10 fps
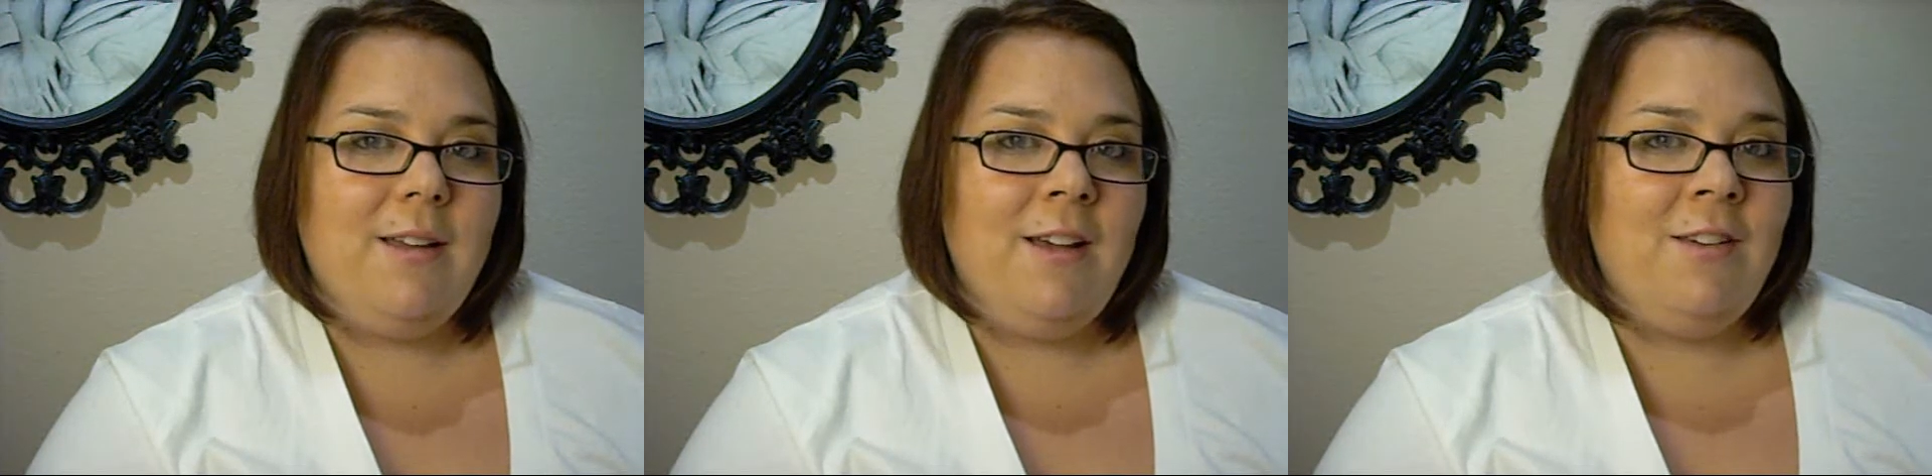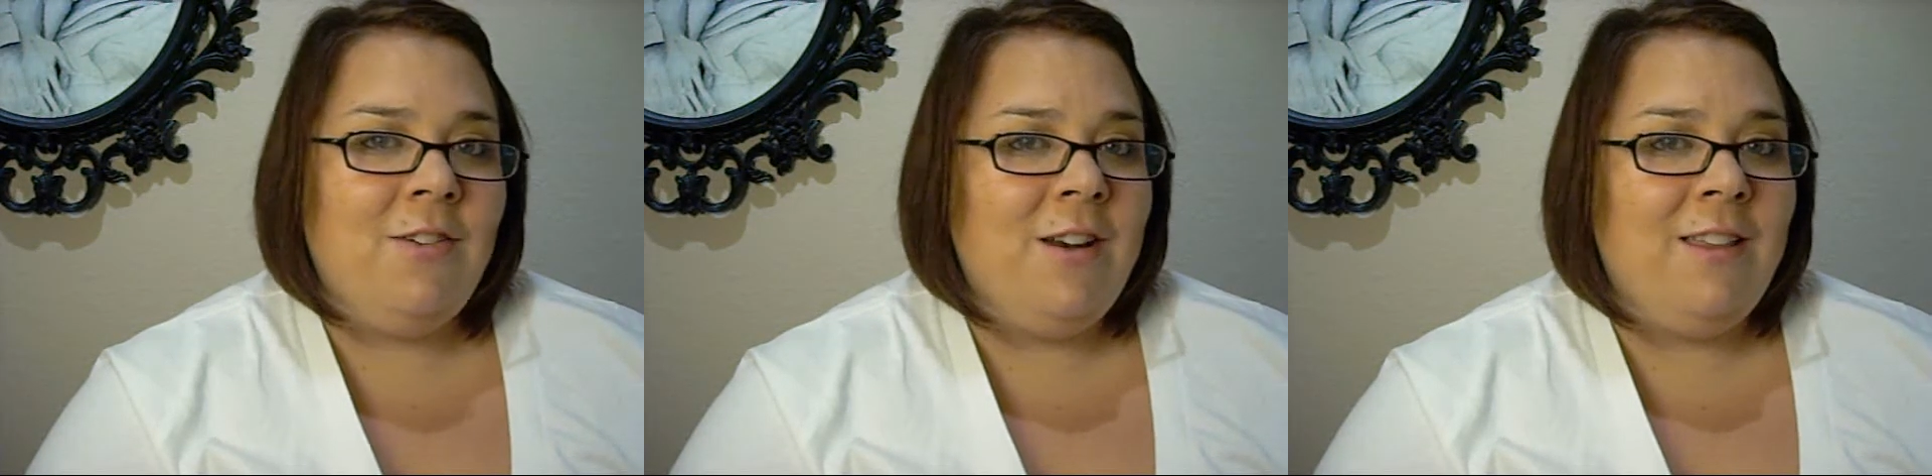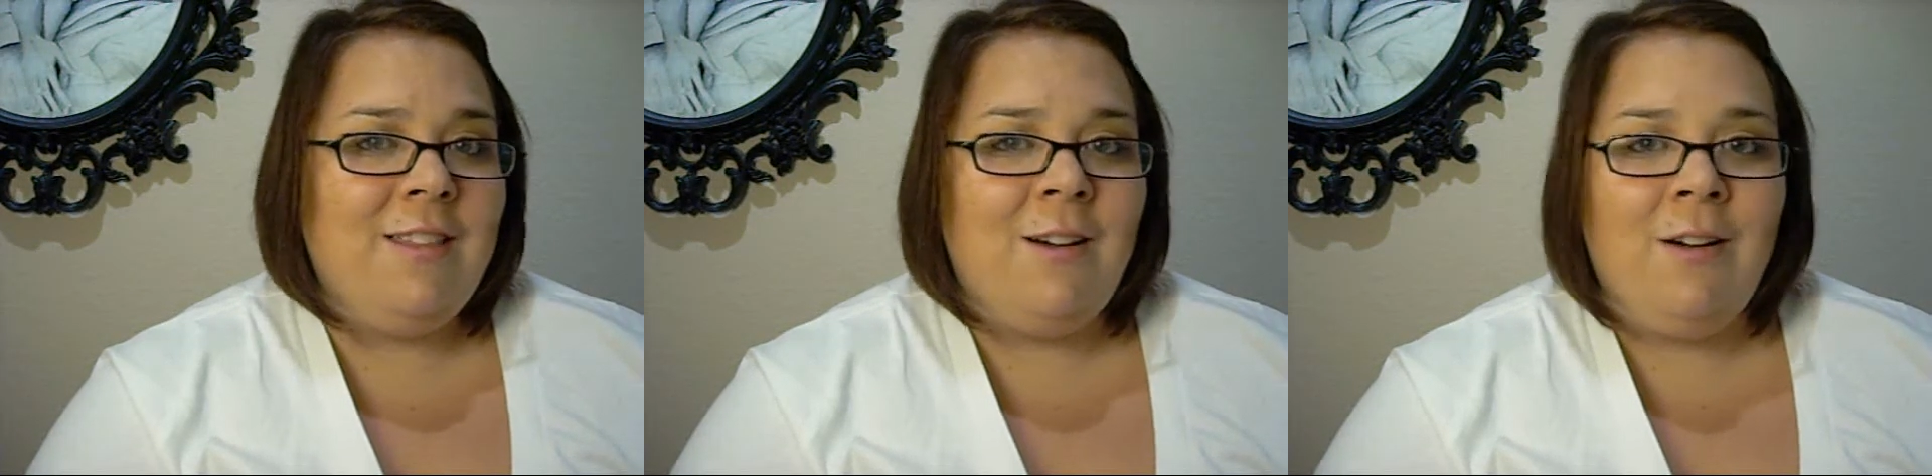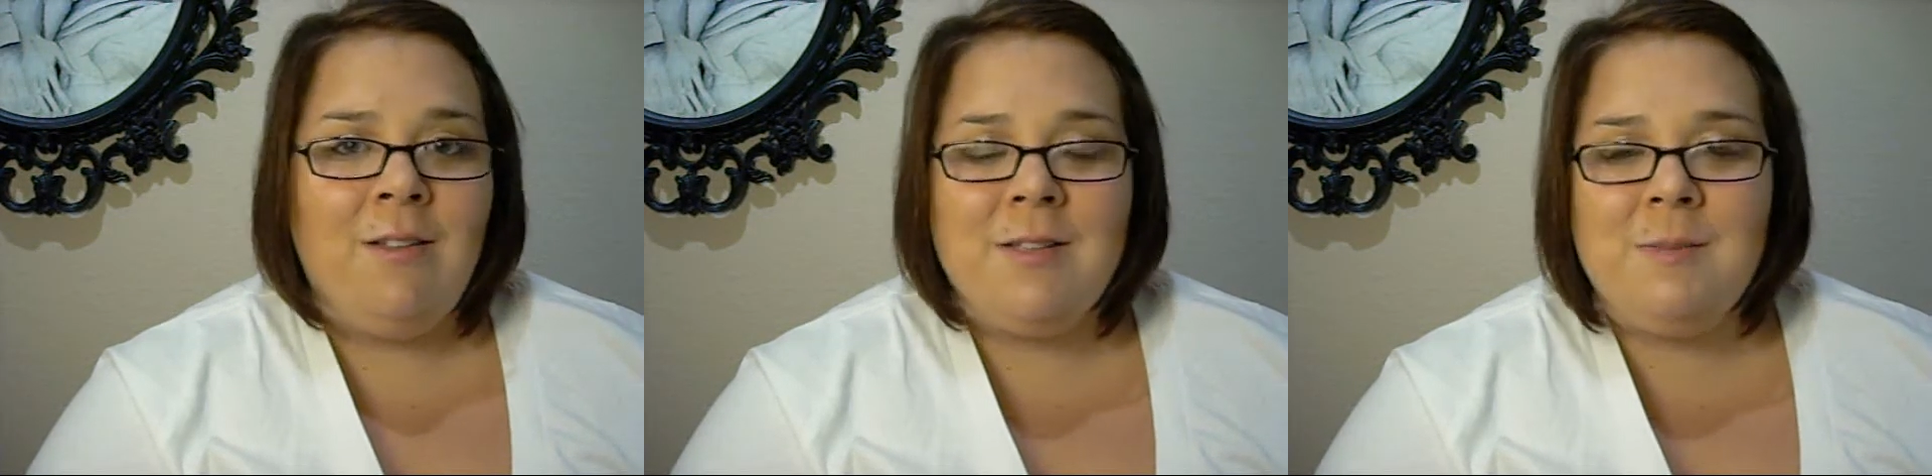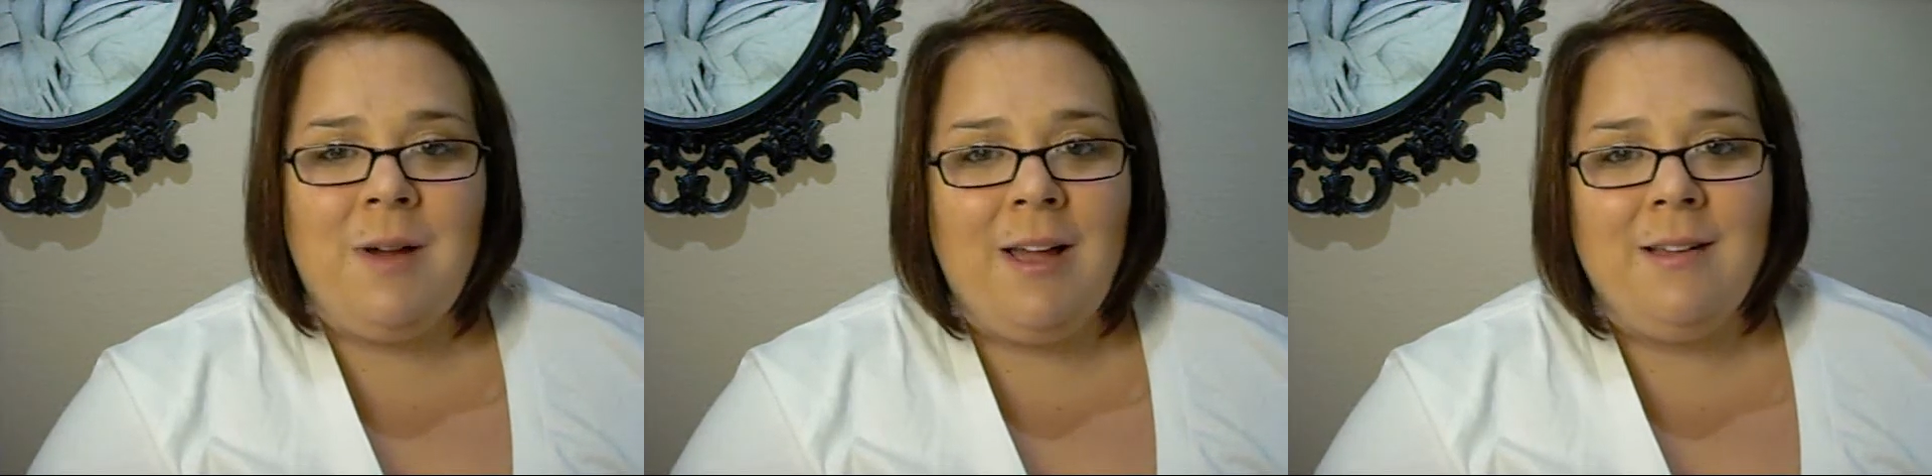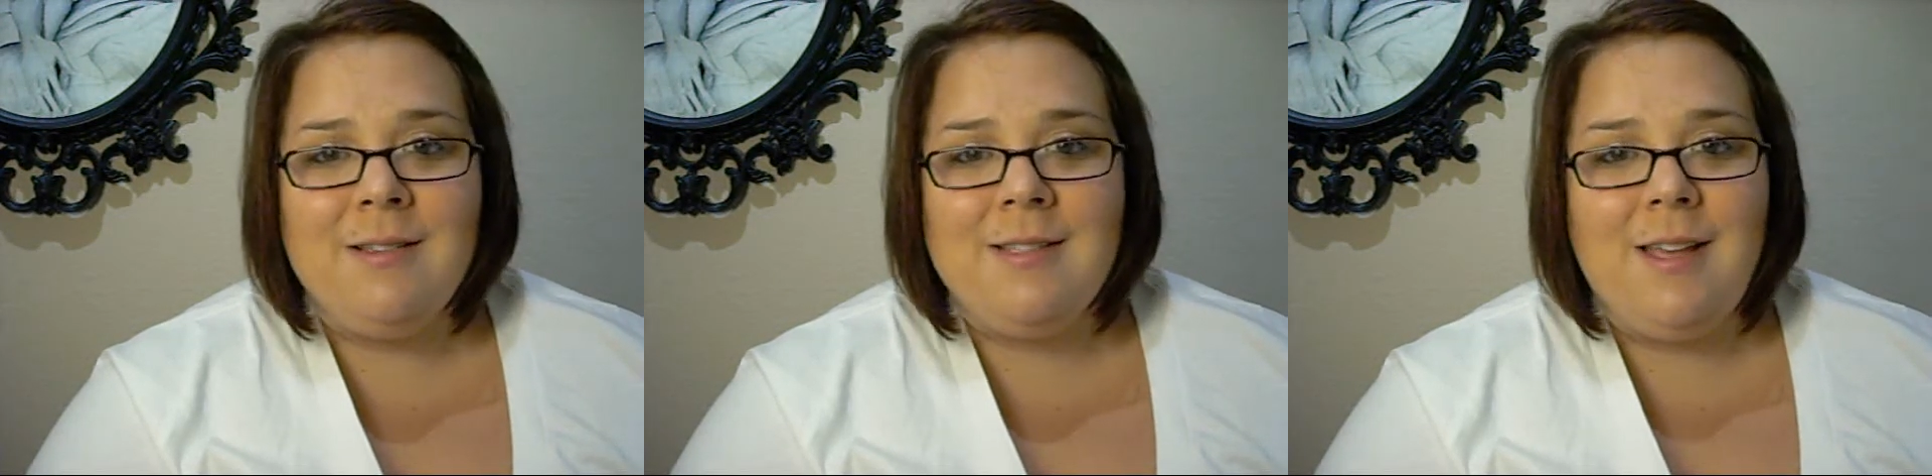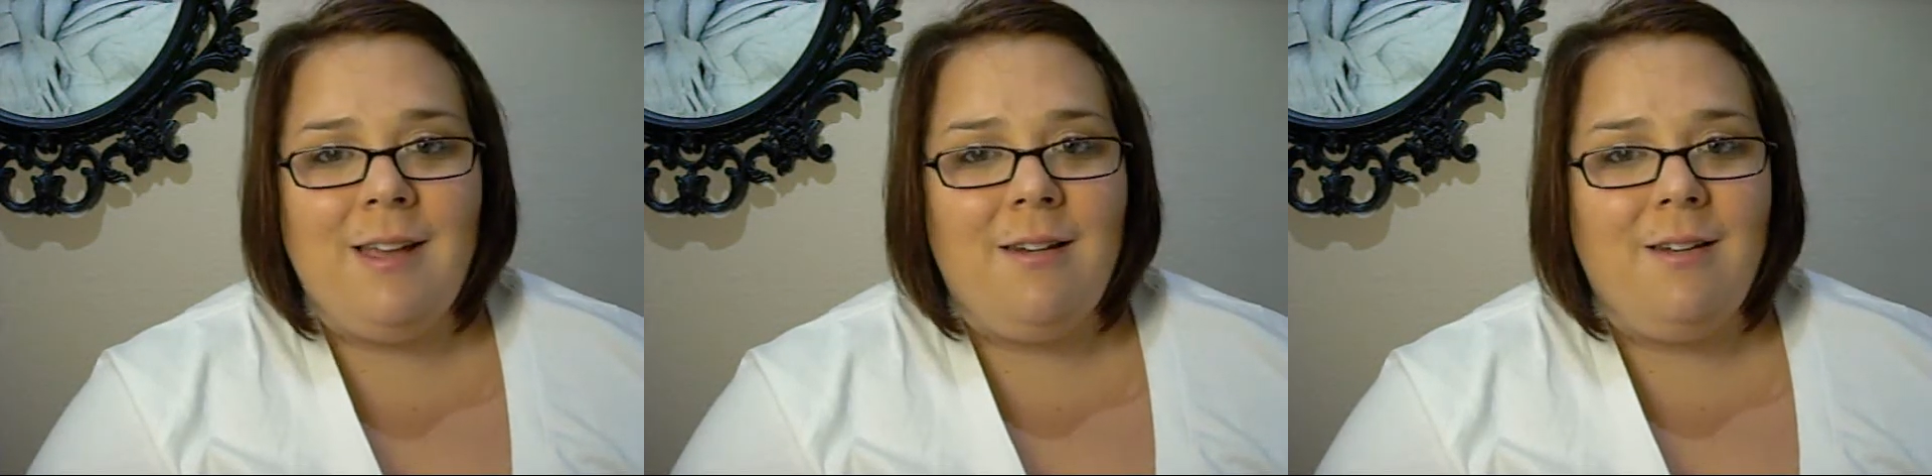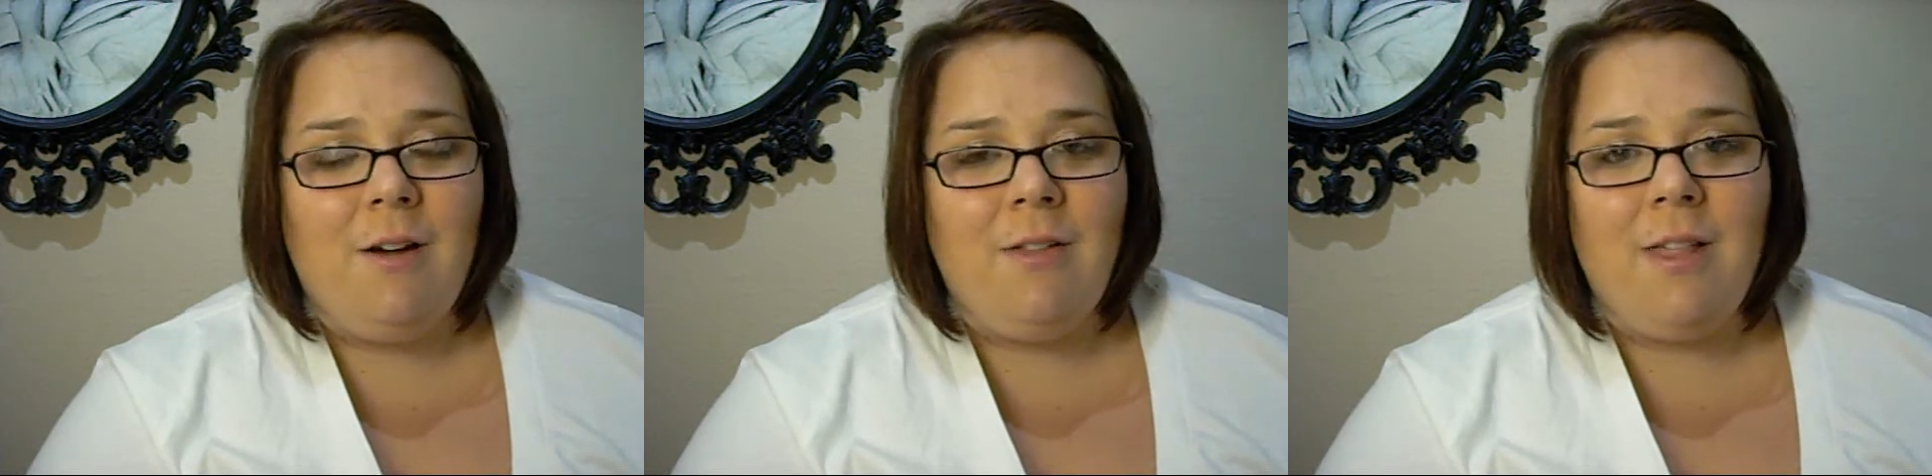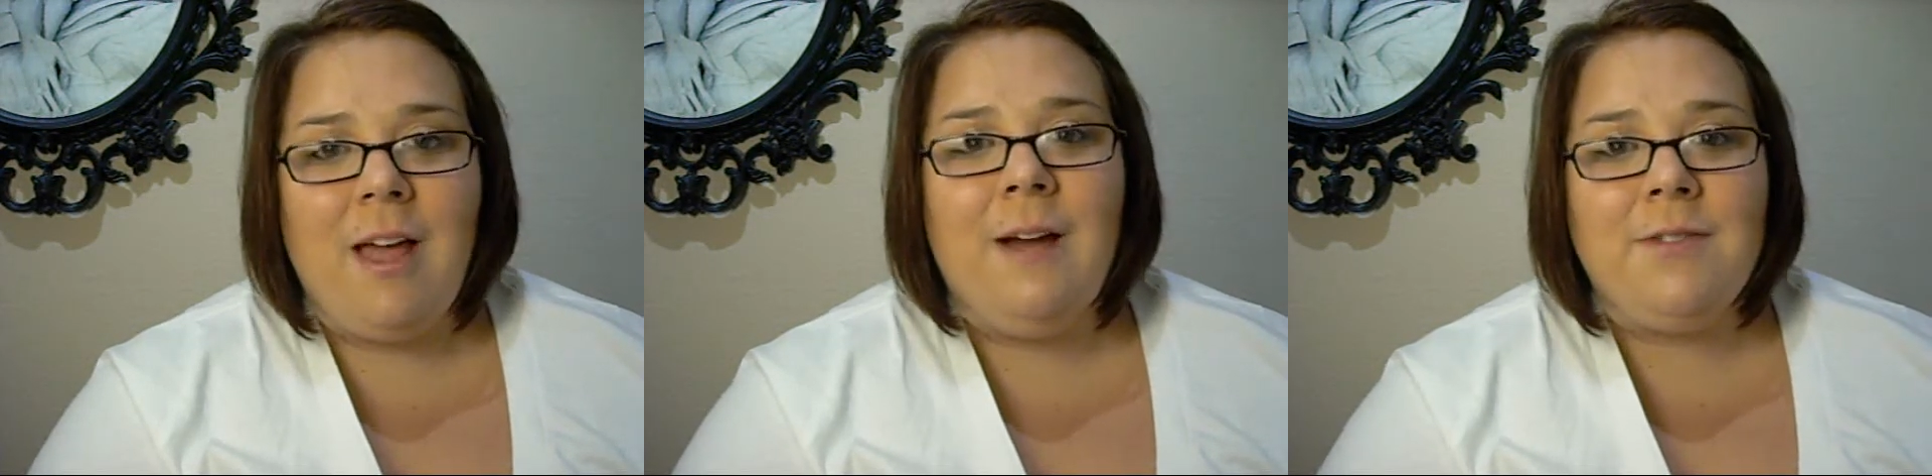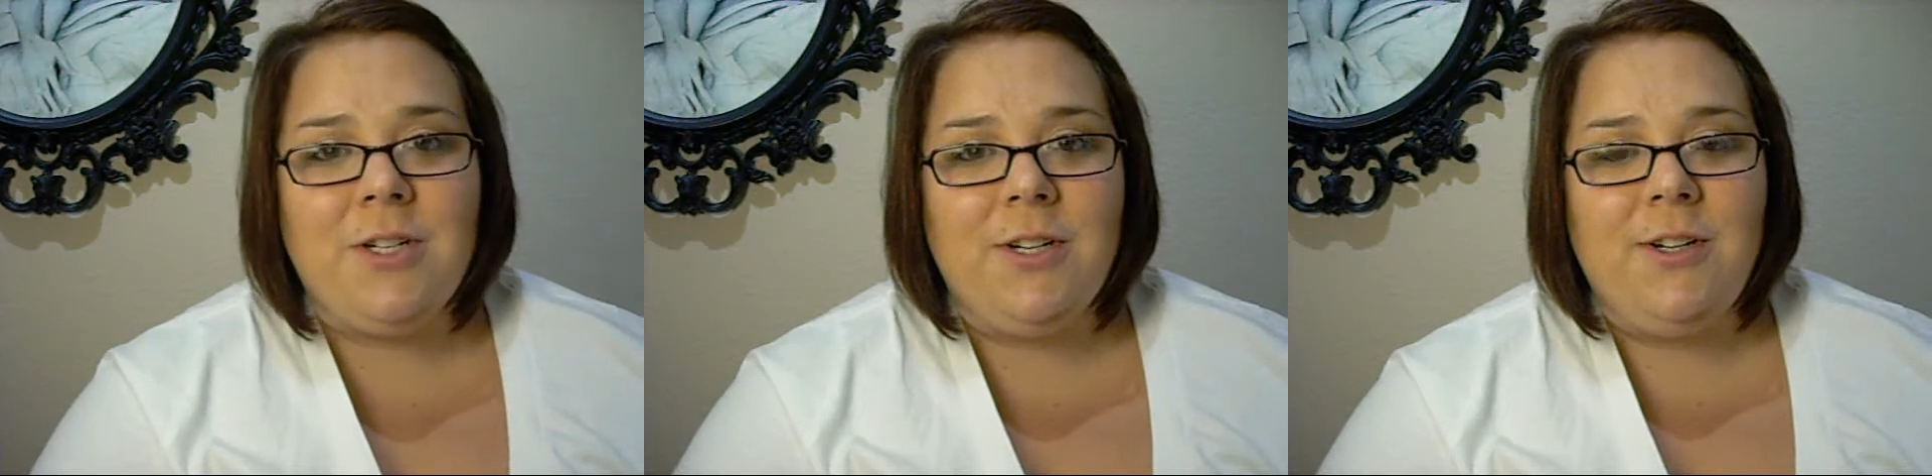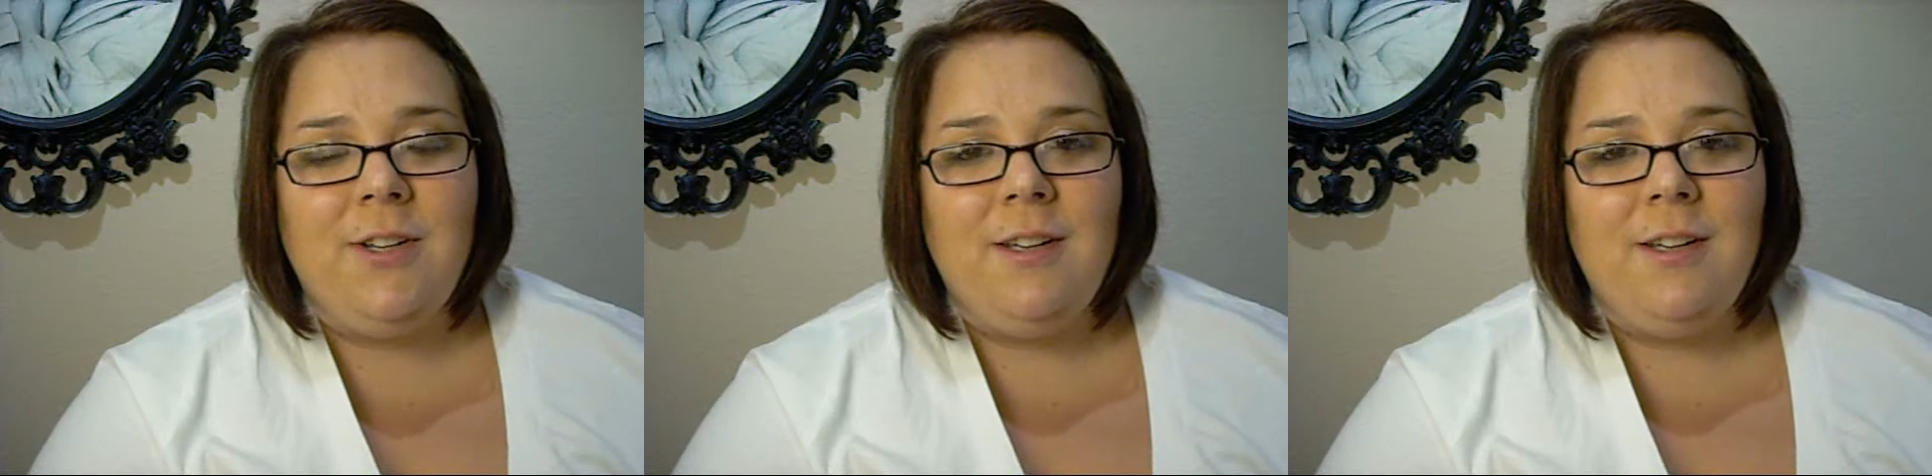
underneath all the smiles and all the laughter,